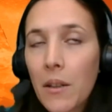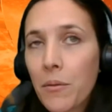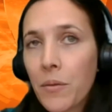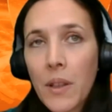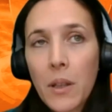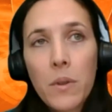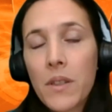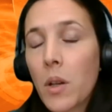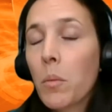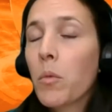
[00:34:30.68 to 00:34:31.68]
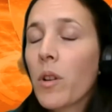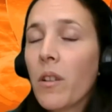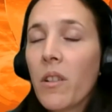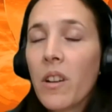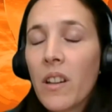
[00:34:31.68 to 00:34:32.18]
if there was
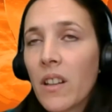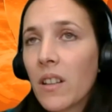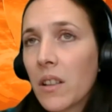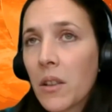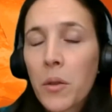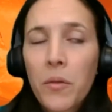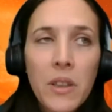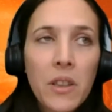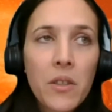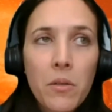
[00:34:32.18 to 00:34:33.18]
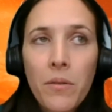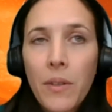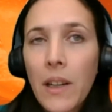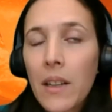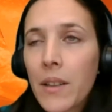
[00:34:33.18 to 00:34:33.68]
somewhere confidential
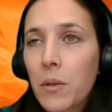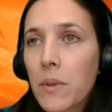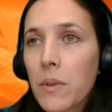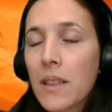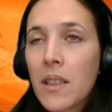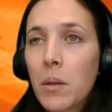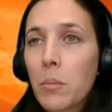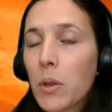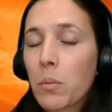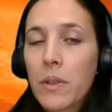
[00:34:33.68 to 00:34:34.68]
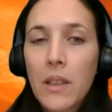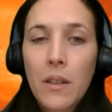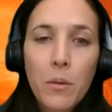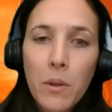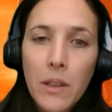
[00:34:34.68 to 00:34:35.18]
file that was sitting, but with
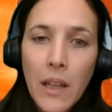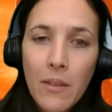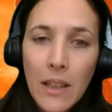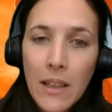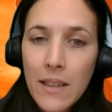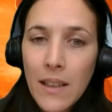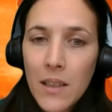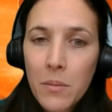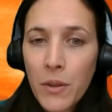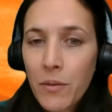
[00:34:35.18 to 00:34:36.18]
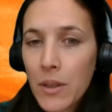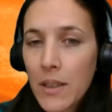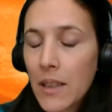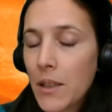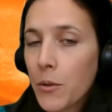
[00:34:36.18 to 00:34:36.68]
everyone having access.
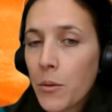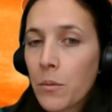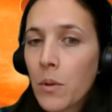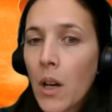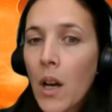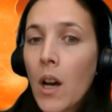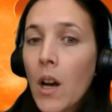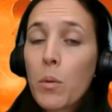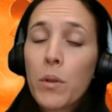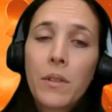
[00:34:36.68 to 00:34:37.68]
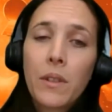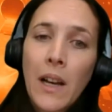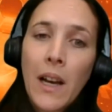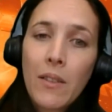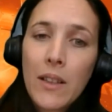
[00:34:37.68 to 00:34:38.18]
Previously, you wouldn't
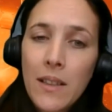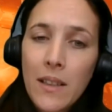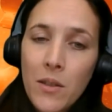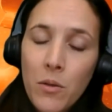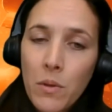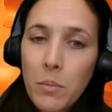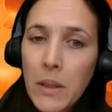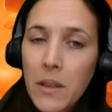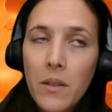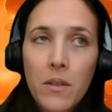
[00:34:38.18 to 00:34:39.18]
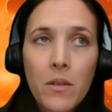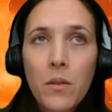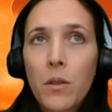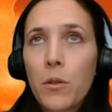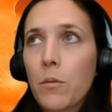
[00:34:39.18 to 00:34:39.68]
have access to it because
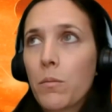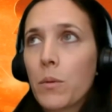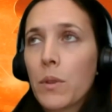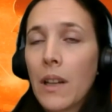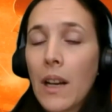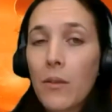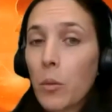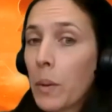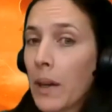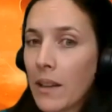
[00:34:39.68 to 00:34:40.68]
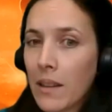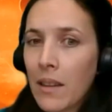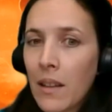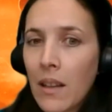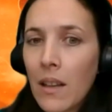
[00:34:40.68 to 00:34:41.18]
you wouldn't have the
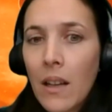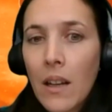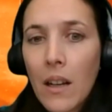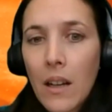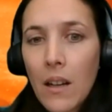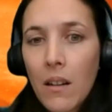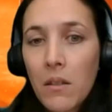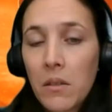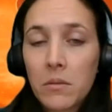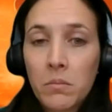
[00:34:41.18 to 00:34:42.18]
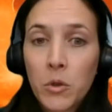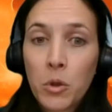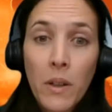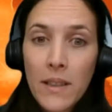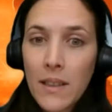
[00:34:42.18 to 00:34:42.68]
path
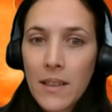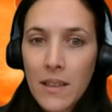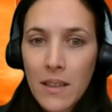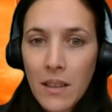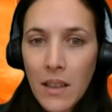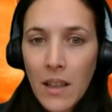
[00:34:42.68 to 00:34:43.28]
to access it.